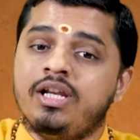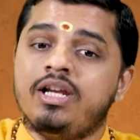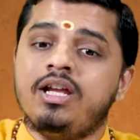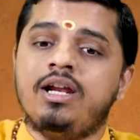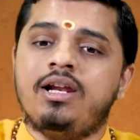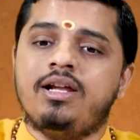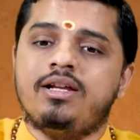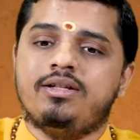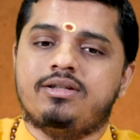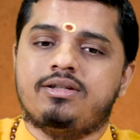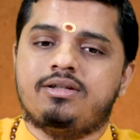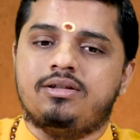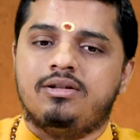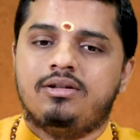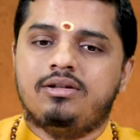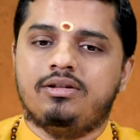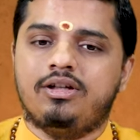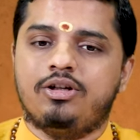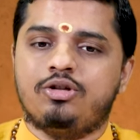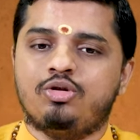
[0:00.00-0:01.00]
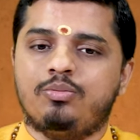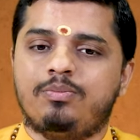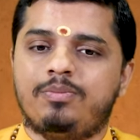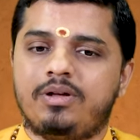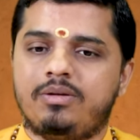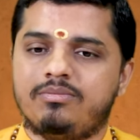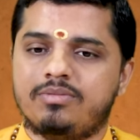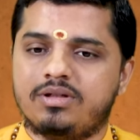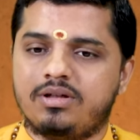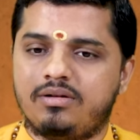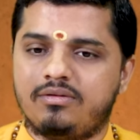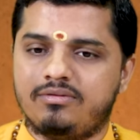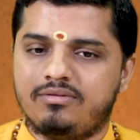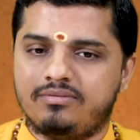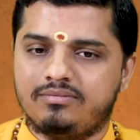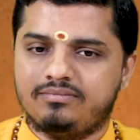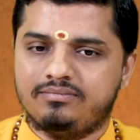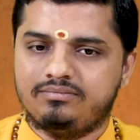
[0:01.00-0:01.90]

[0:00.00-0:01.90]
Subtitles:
realized that Supreme Self.